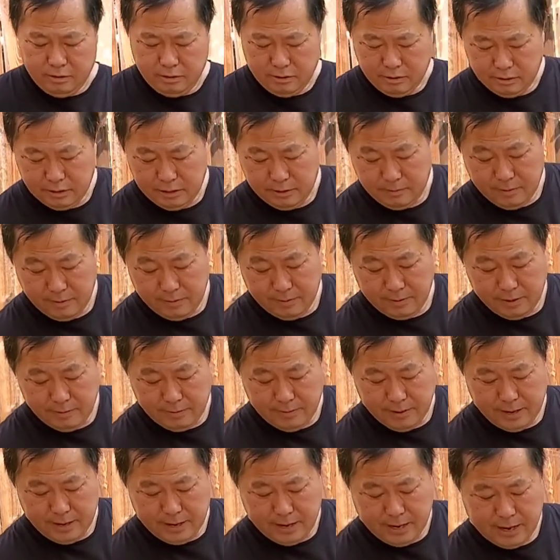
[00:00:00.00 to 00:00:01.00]
heat, maybe a little
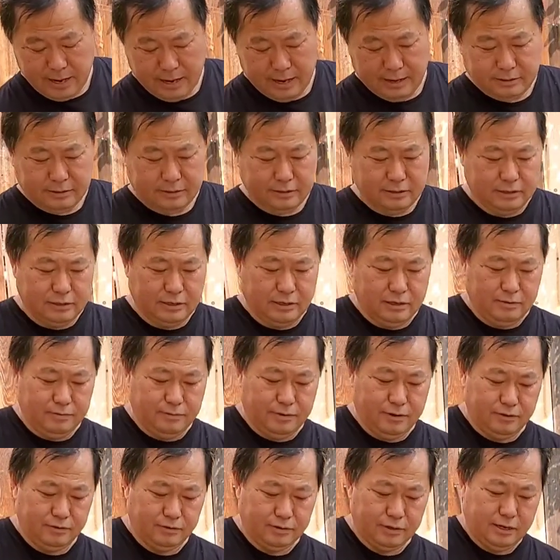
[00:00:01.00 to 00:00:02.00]
bit hot.
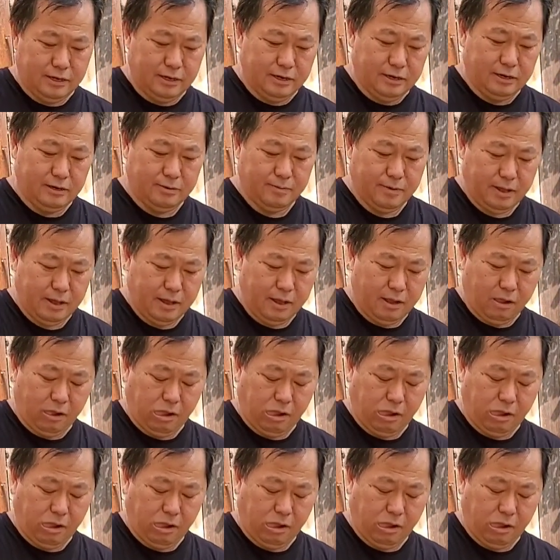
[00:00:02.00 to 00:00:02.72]
Just heat a little bit